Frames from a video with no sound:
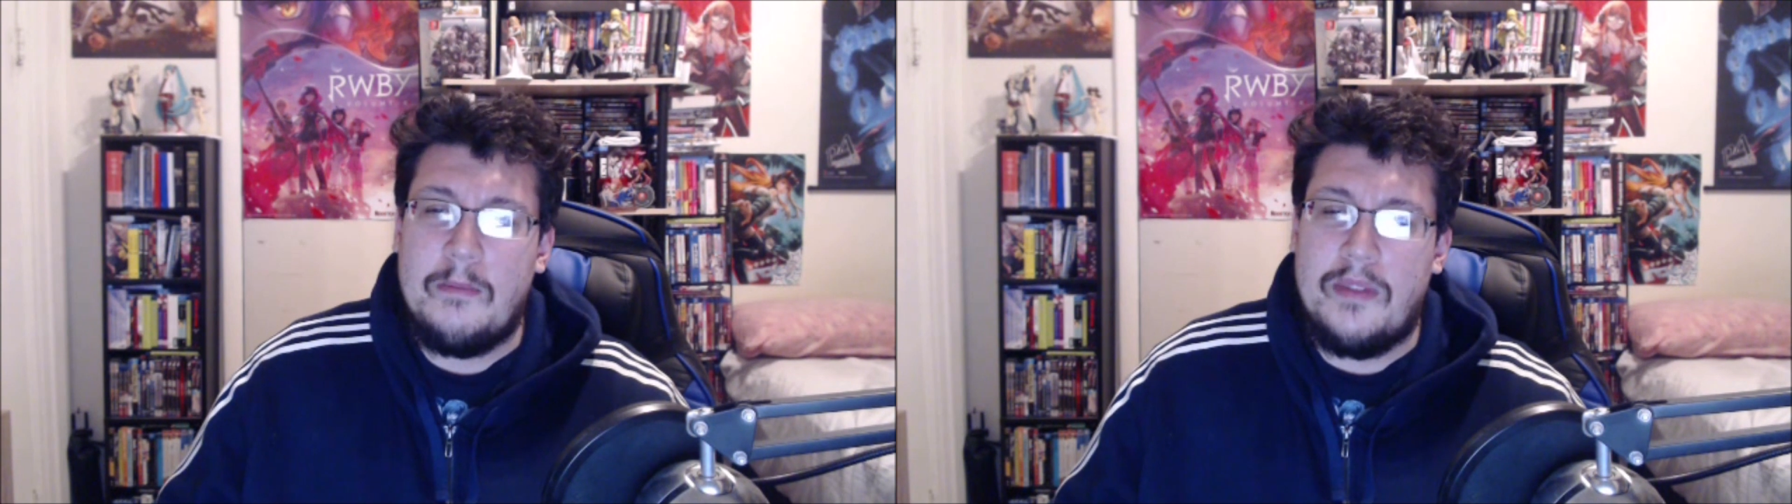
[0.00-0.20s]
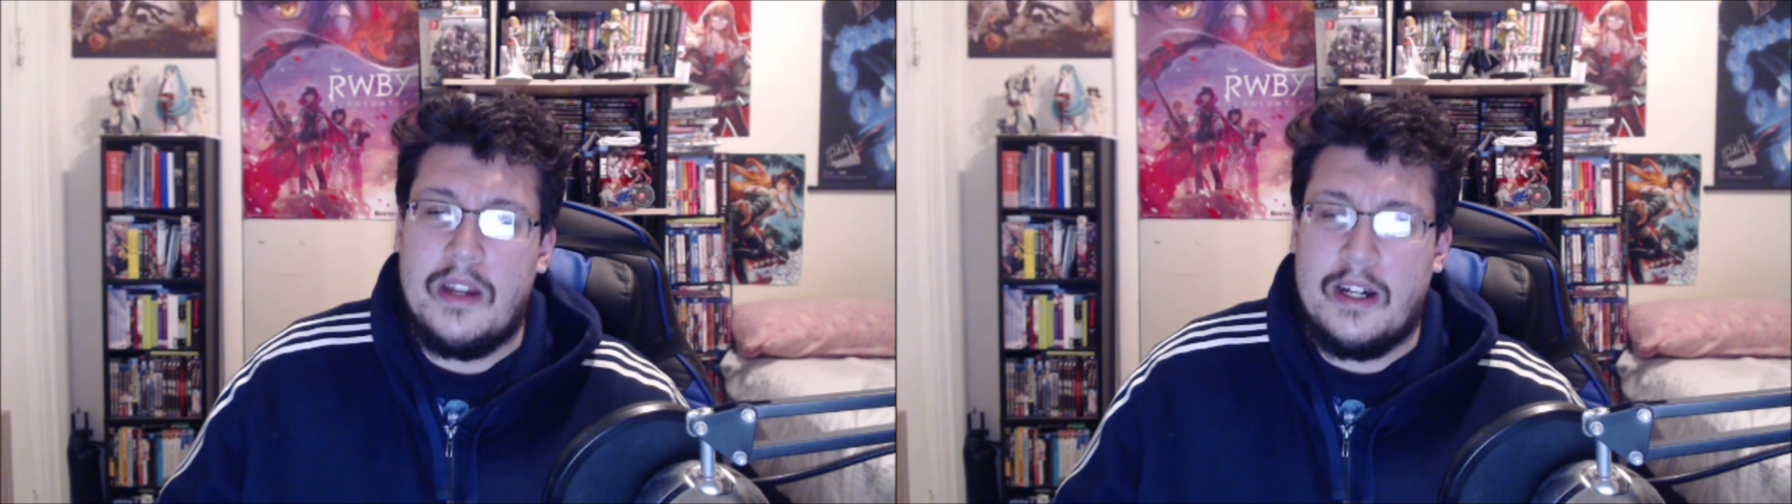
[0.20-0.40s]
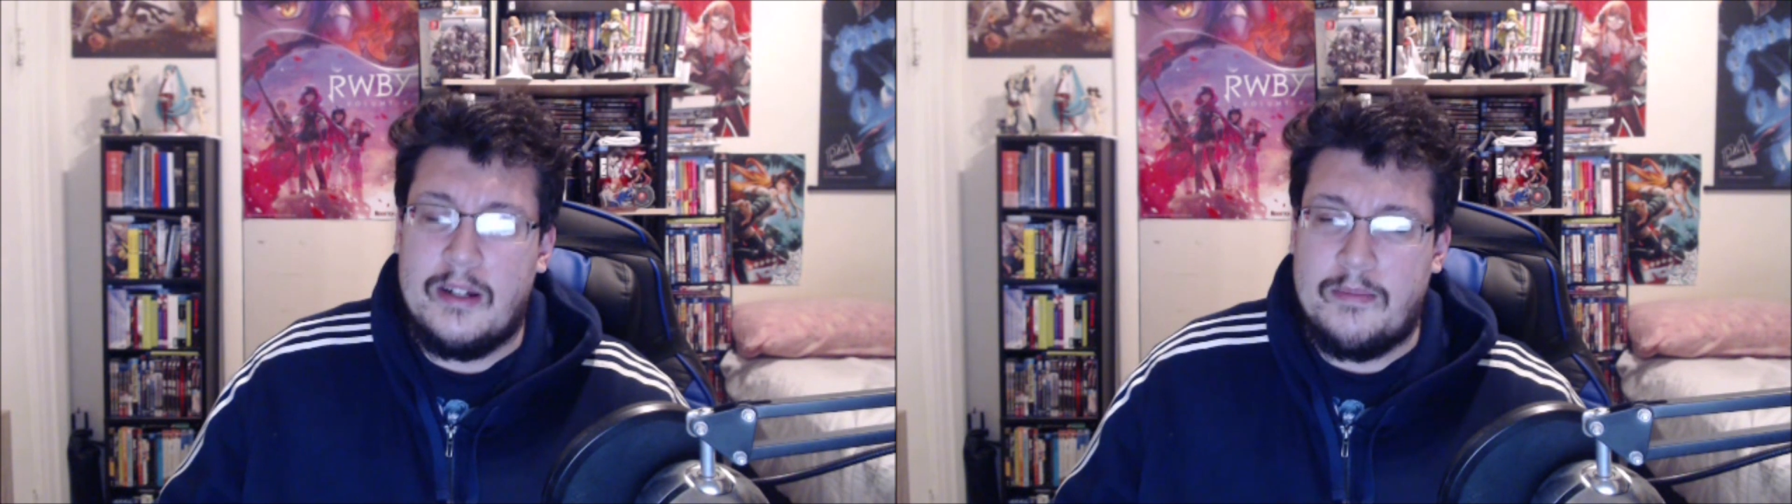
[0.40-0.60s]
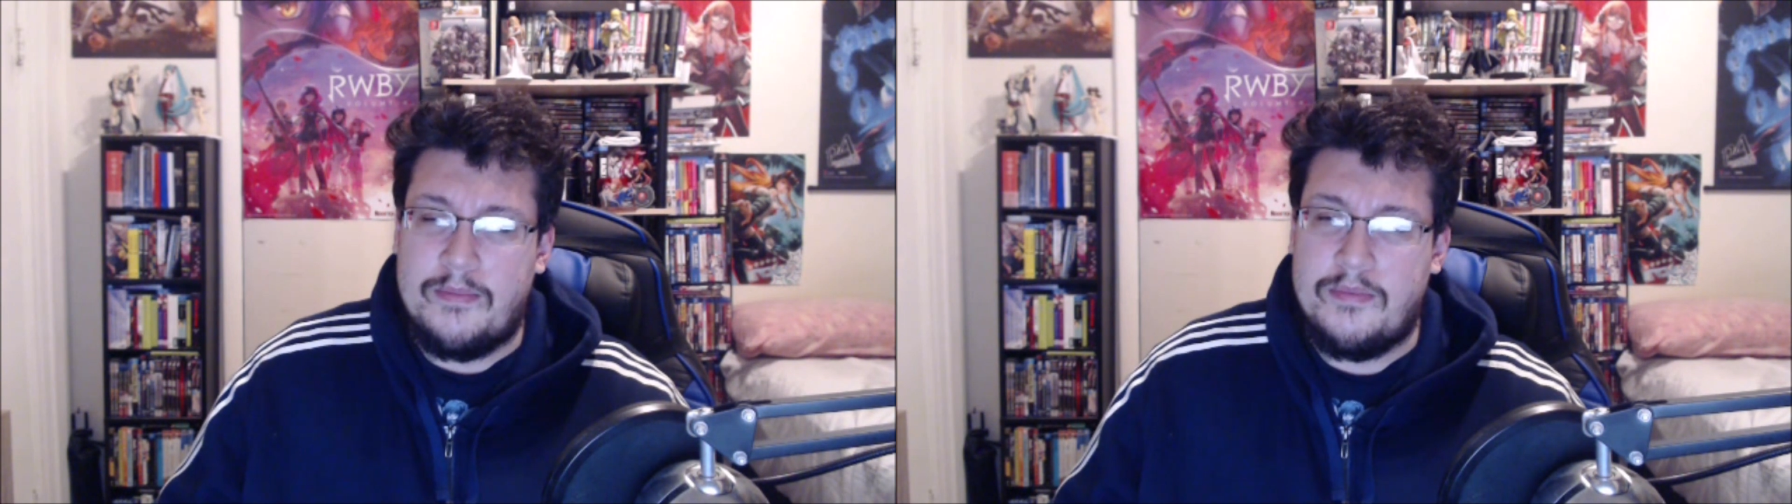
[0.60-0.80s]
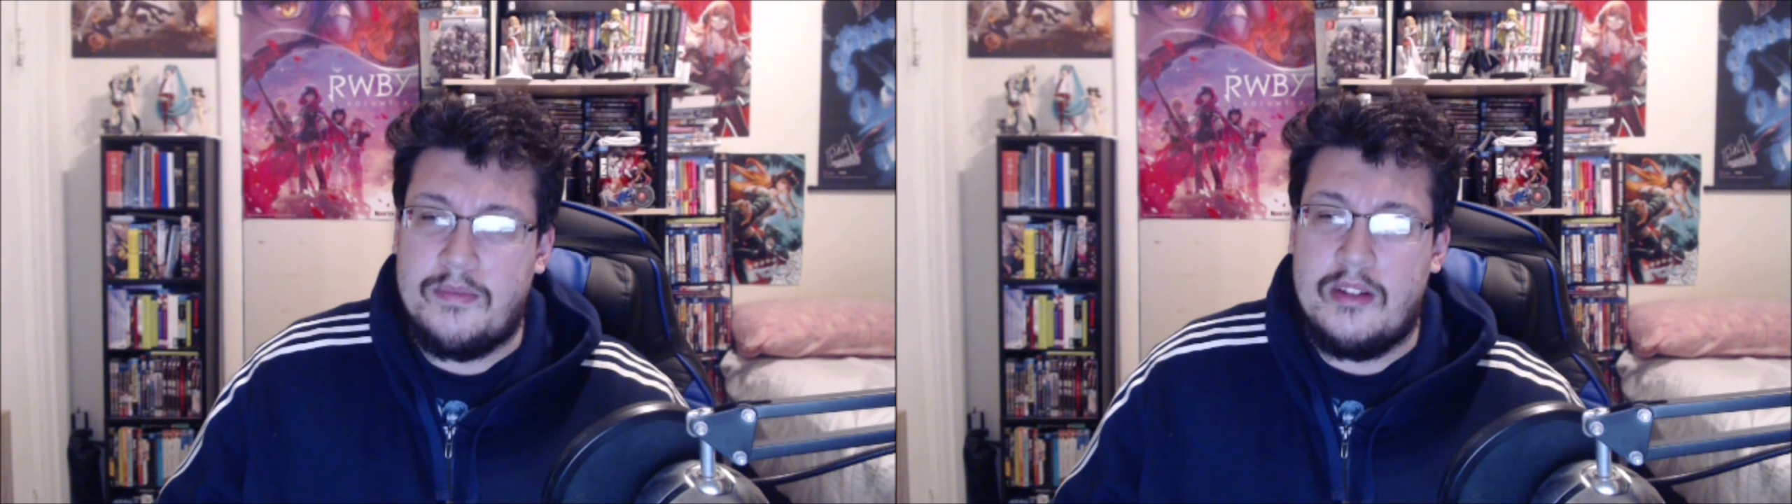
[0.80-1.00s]

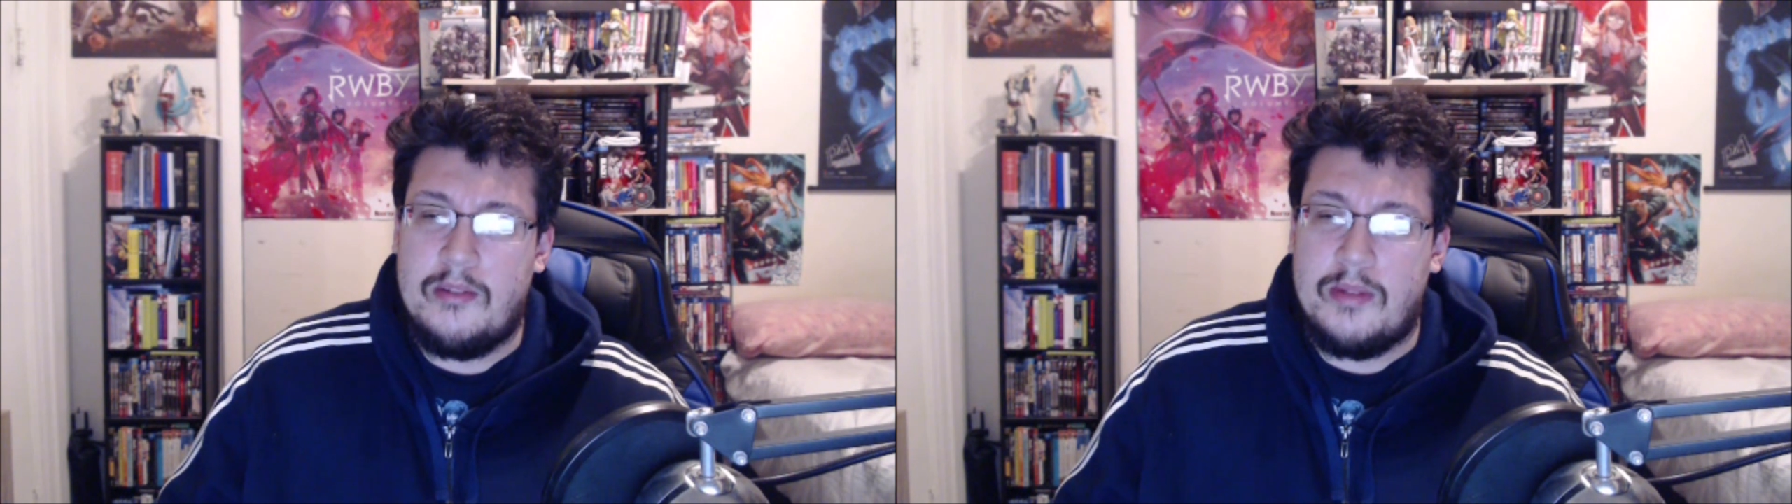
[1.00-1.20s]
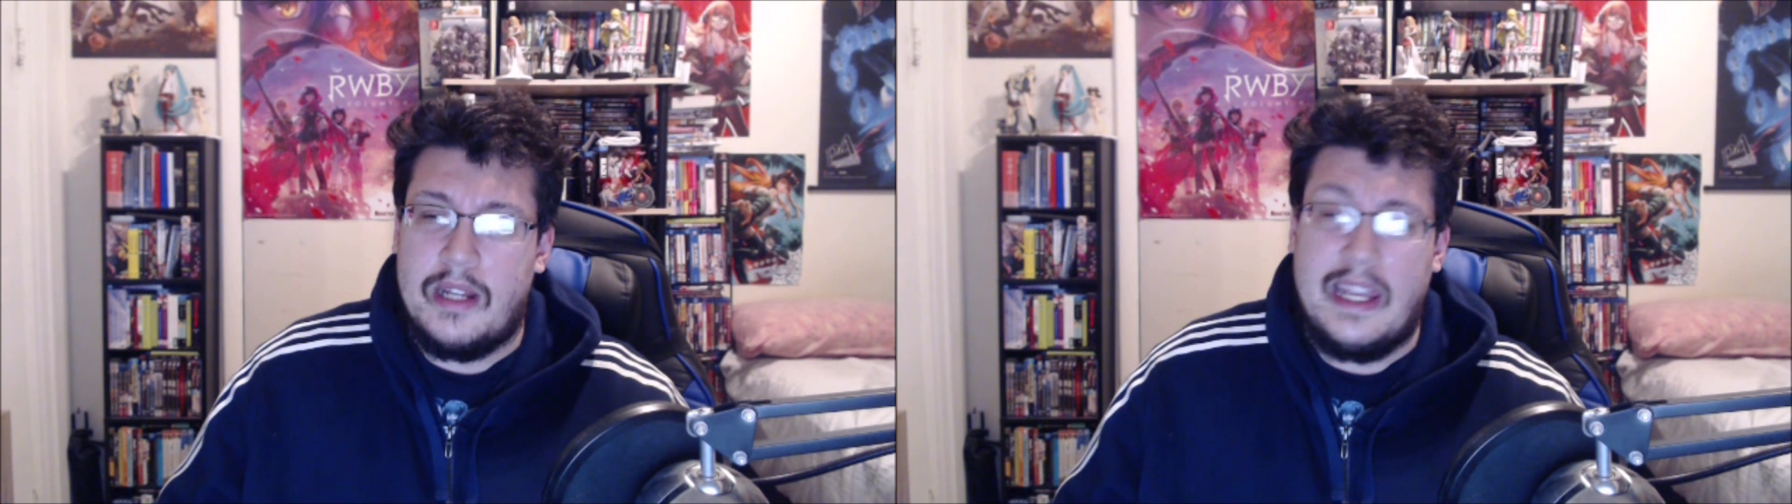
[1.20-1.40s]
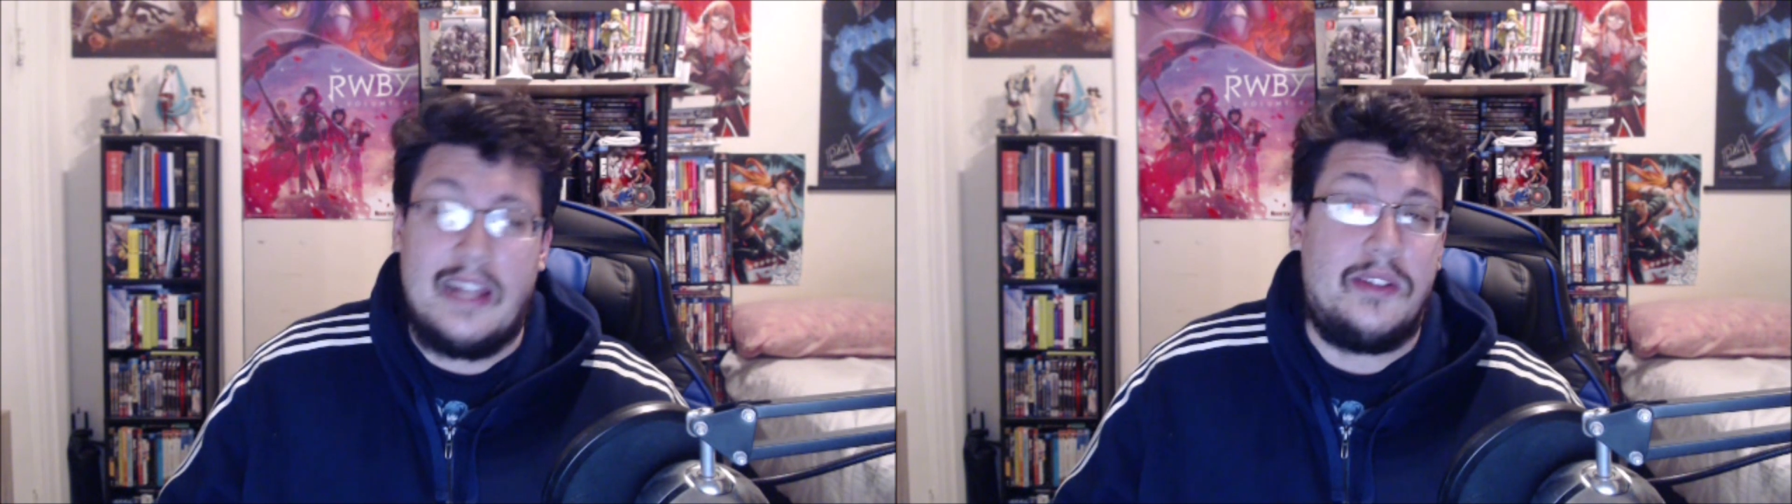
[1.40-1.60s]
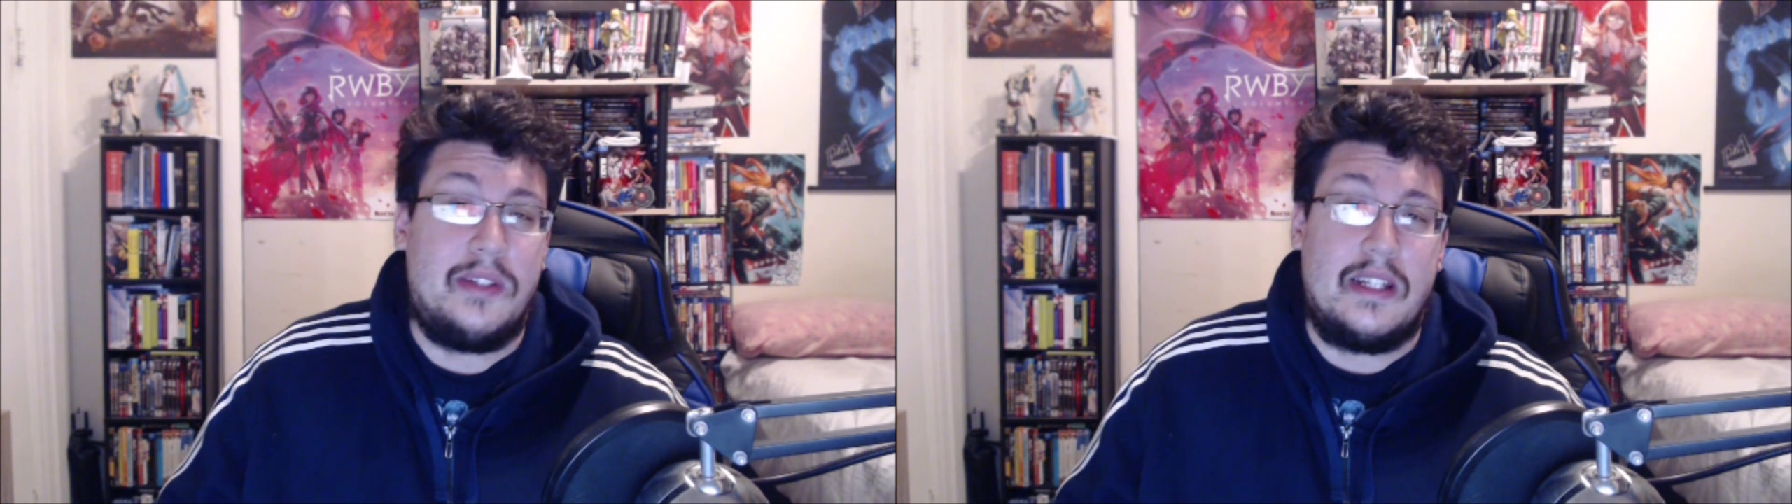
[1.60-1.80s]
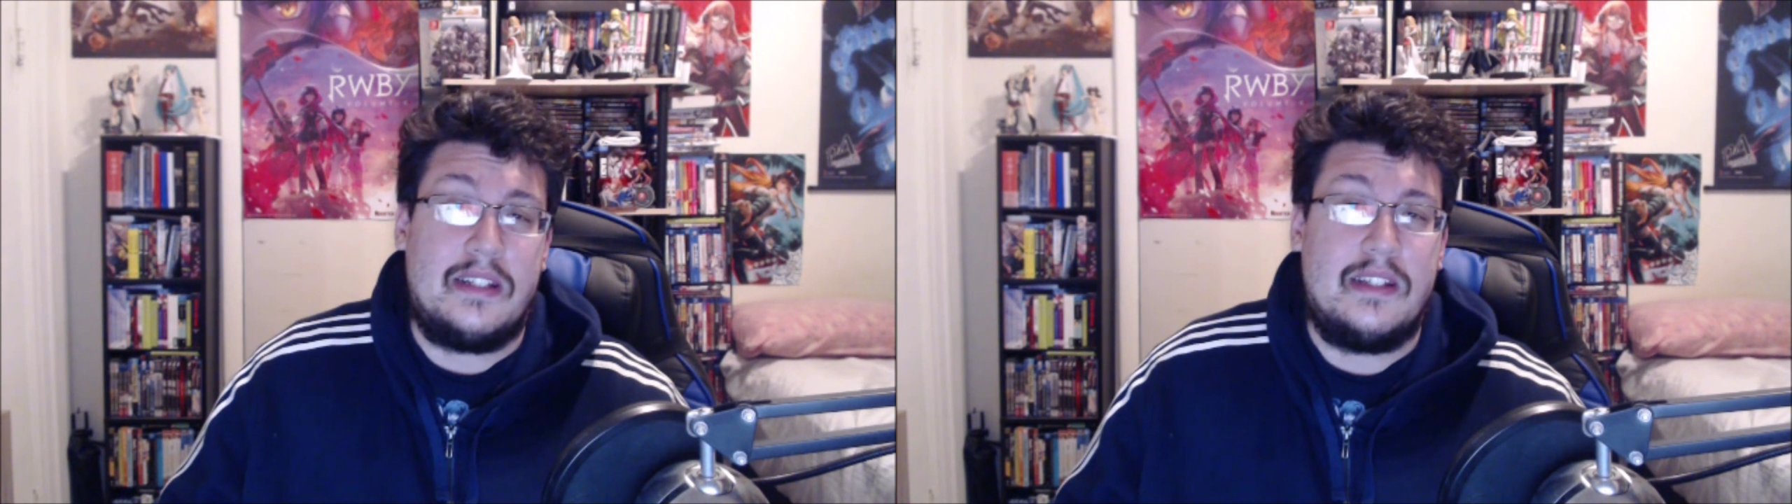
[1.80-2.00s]
But I can't do that.